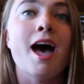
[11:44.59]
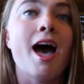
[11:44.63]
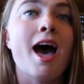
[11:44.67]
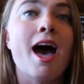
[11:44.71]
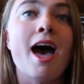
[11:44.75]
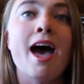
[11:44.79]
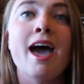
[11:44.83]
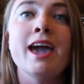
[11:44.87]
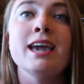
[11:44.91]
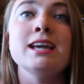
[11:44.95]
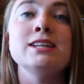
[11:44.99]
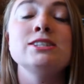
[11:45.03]

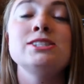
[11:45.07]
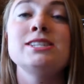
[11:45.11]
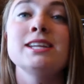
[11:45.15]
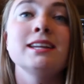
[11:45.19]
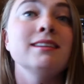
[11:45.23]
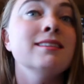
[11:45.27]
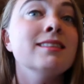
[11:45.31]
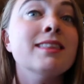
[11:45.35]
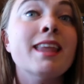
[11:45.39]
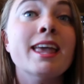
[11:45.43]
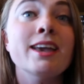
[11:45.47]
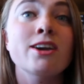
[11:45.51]
I
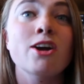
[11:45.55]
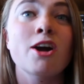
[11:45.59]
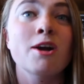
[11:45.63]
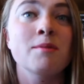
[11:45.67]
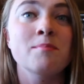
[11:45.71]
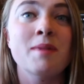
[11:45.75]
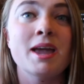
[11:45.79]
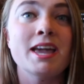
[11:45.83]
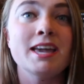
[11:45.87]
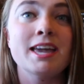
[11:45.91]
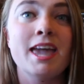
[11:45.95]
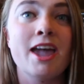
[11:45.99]
didn't like our
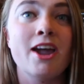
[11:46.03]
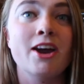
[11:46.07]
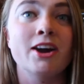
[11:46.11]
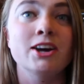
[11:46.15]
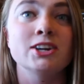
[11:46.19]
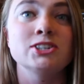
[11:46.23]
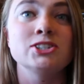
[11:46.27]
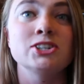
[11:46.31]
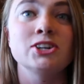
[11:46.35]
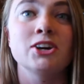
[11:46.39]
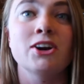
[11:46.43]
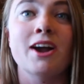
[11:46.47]
main
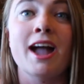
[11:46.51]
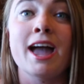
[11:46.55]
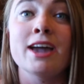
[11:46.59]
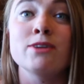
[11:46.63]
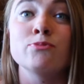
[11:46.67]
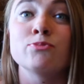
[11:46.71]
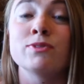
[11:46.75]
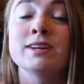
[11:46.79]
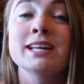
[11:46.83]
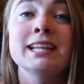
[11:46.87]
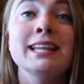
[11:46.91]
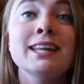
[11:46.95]
character.
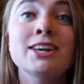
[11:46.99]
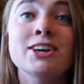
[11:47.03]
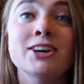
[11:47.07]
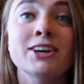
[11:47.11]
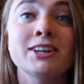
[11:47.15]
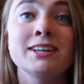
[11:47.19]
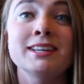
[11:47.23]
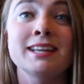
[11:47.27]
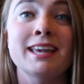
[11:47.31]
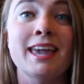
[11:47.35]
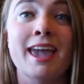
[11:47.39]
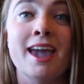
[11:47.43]
I really
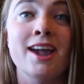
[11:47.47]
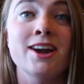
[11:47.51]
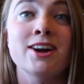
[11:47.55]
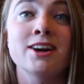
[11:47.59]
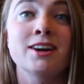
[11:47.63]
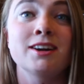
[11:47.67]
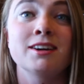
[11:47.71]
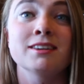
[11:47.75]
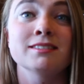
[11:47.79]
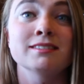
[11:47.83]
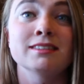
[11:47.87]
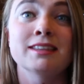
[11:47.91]
couldn't
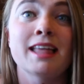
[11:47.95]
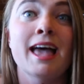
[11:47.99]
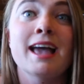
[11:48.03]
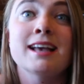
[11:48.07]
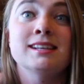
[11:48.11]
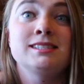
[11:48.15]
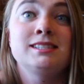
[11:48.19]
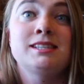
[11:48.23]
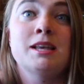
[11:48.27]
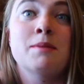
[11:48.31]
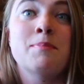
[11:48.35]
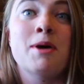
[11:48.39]
care
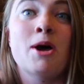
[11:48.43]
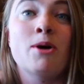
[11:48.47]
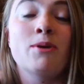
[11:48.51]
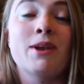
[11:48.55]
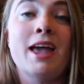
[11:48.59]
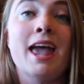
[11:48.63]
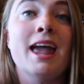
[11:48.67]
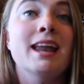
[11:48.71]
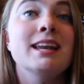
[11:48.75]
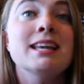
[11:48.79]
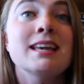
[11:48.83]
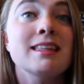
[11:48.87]
less about
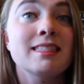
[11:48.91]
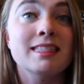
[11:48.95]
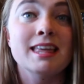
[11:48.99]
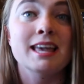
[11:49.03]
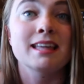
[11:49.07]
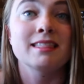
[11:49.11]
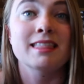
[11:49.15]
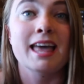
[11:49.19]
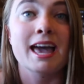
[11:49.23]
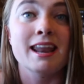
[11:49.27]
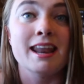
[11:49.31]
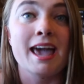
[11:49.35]

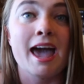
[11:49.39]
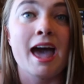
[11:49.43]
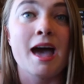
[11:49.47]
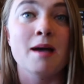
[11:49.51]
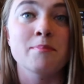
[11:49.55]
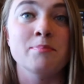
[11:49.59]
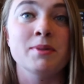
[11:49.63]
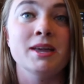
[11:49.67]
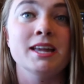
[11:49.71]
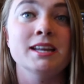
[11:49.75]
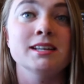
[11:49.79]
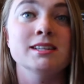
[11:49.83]
anything that
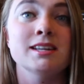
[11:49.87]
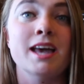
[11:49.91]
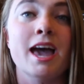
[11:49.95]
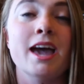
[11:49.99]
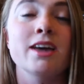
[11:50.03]
happened.